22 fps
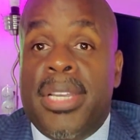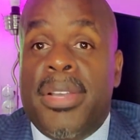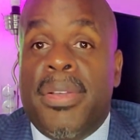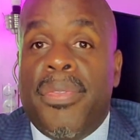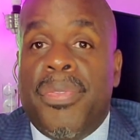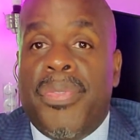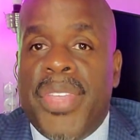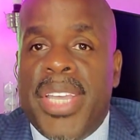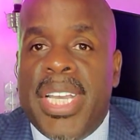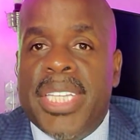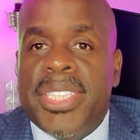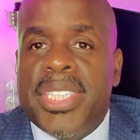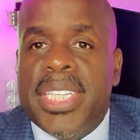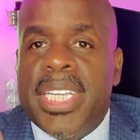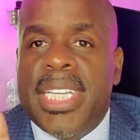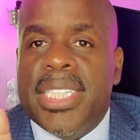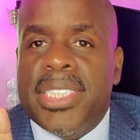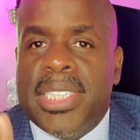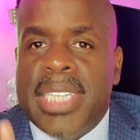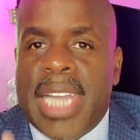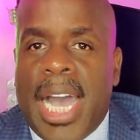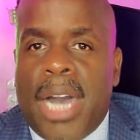This
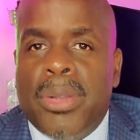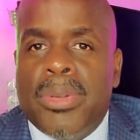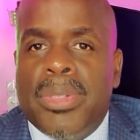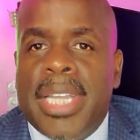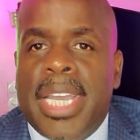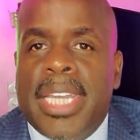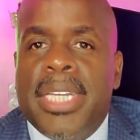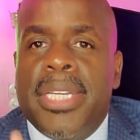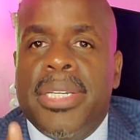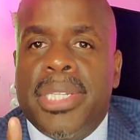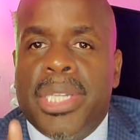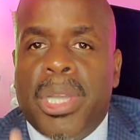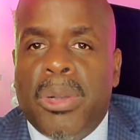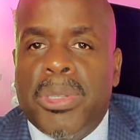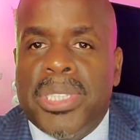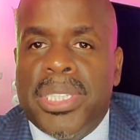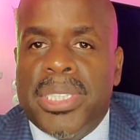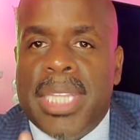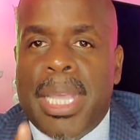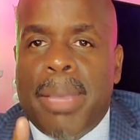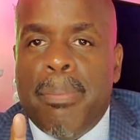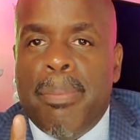is an outdated
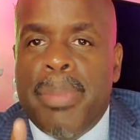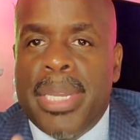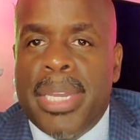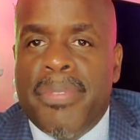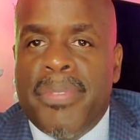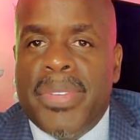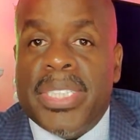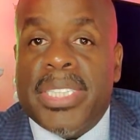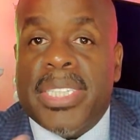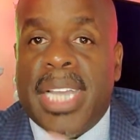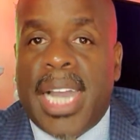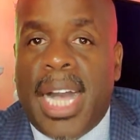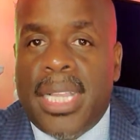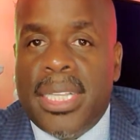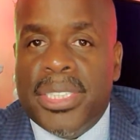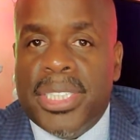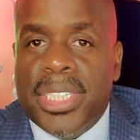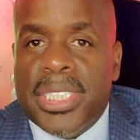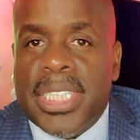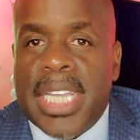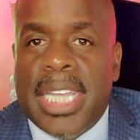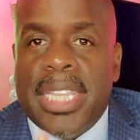notion that benefits
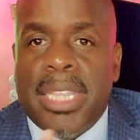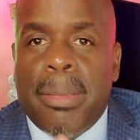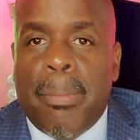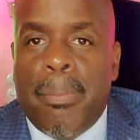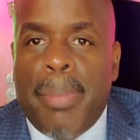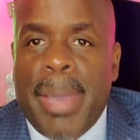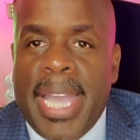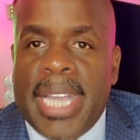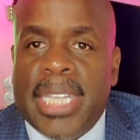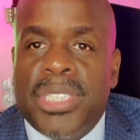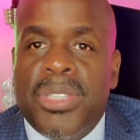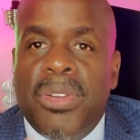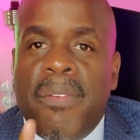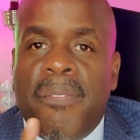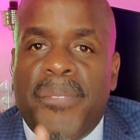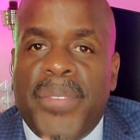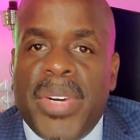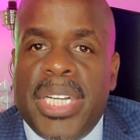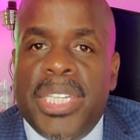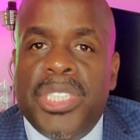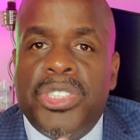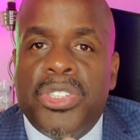colleges and the banks who
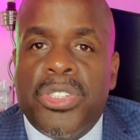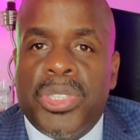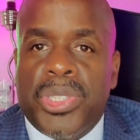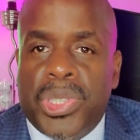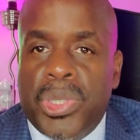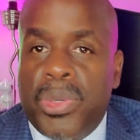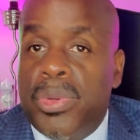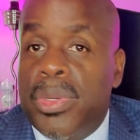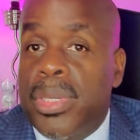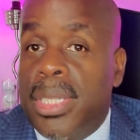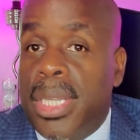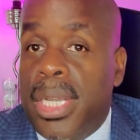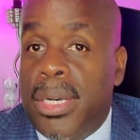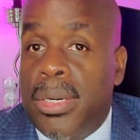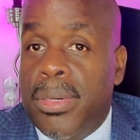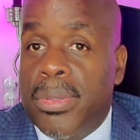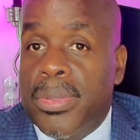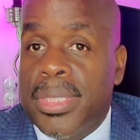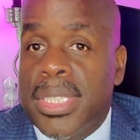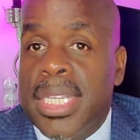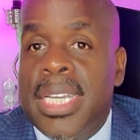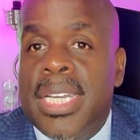fund your student
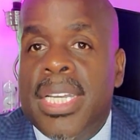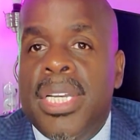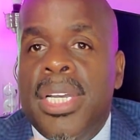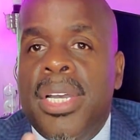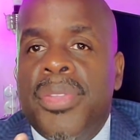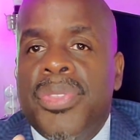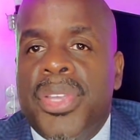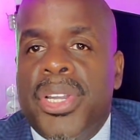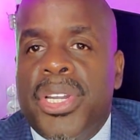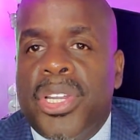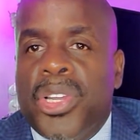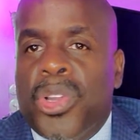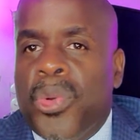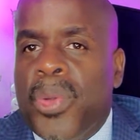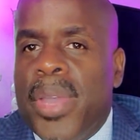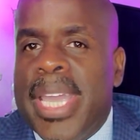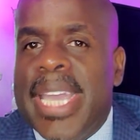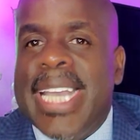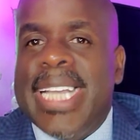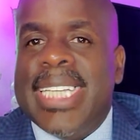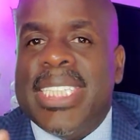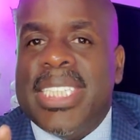loans. The
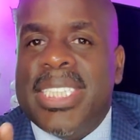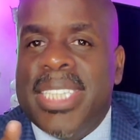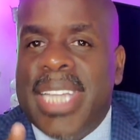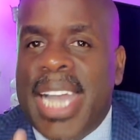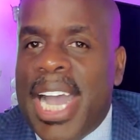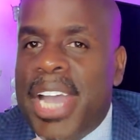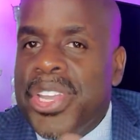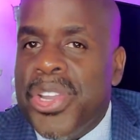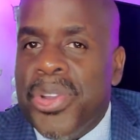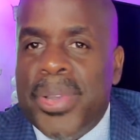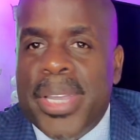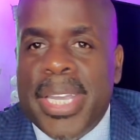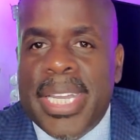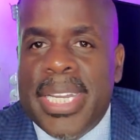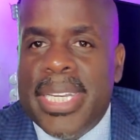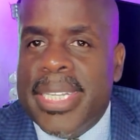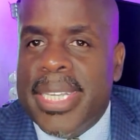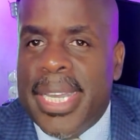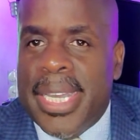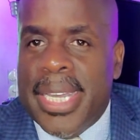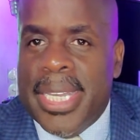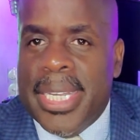degree is not your
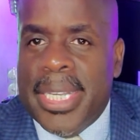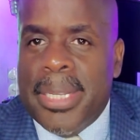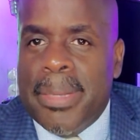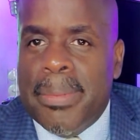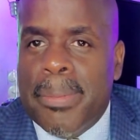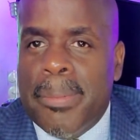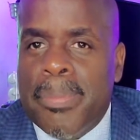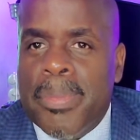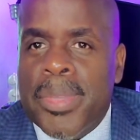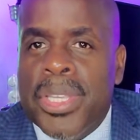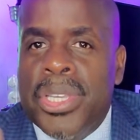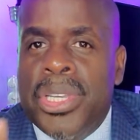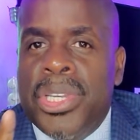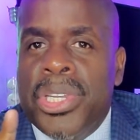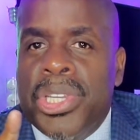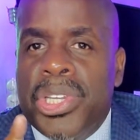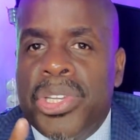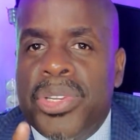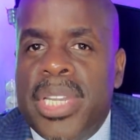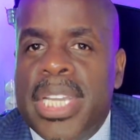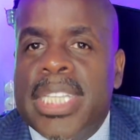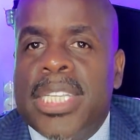end game.
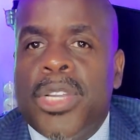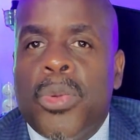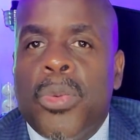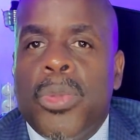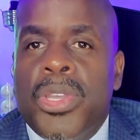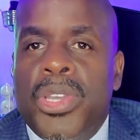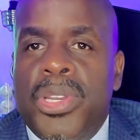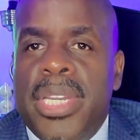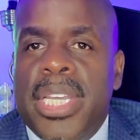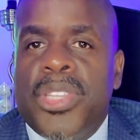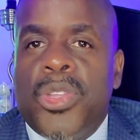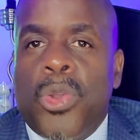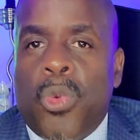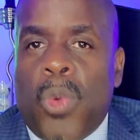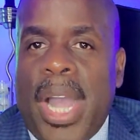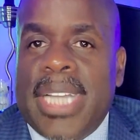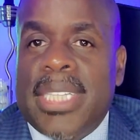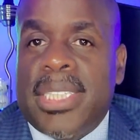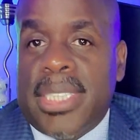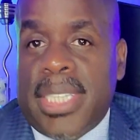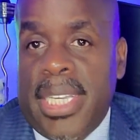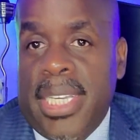You need the
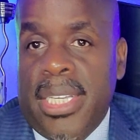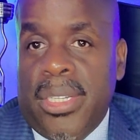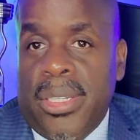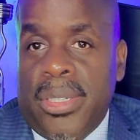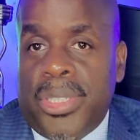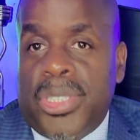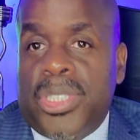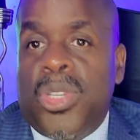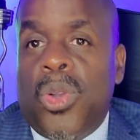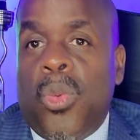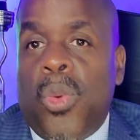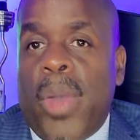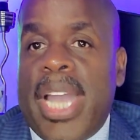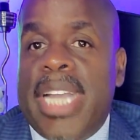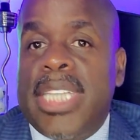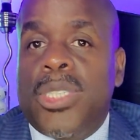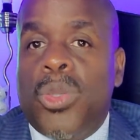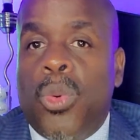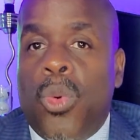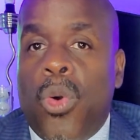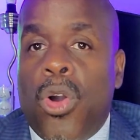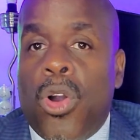right skills to
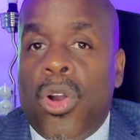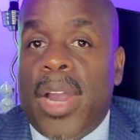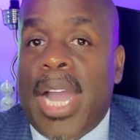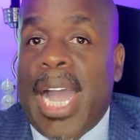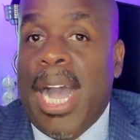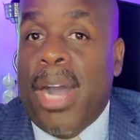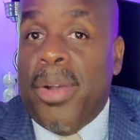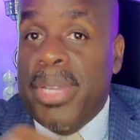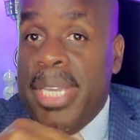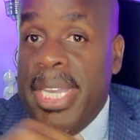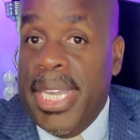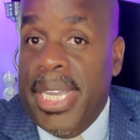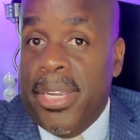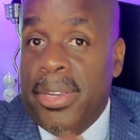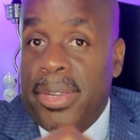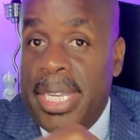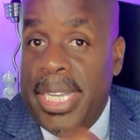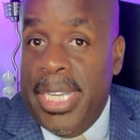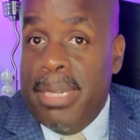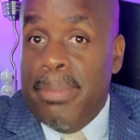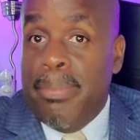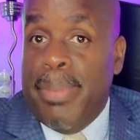wage war out here
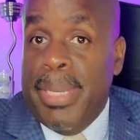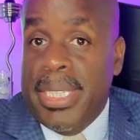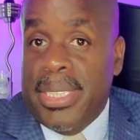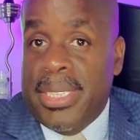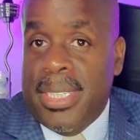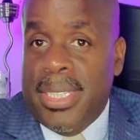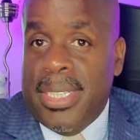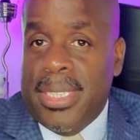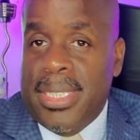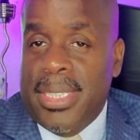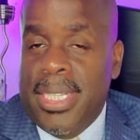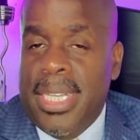in business.